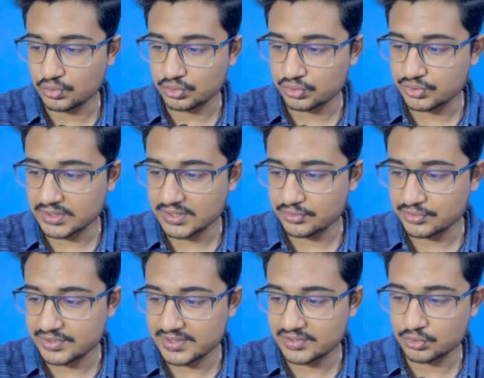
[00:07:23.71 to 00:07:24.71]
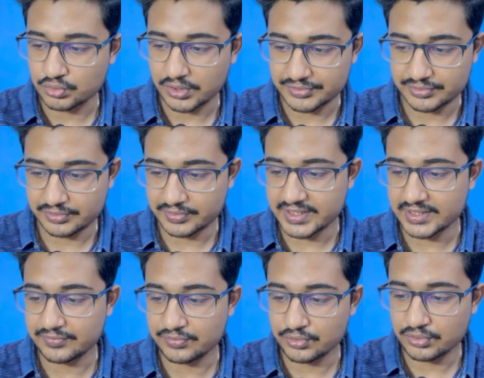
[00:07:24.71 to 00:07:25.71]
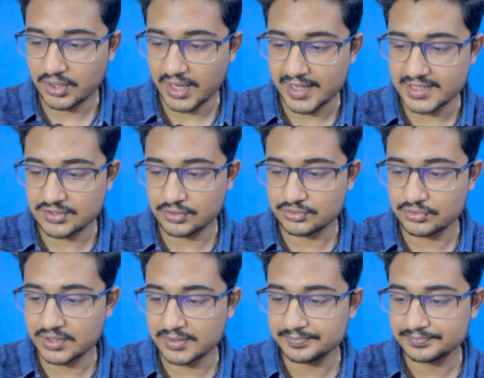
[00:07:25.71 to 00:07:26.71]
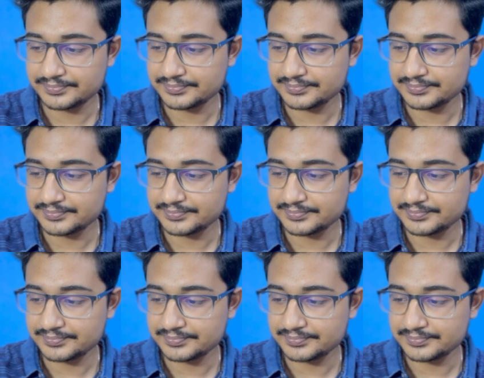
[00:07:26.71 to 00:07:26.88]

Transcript: otosclerosis 2024 has also come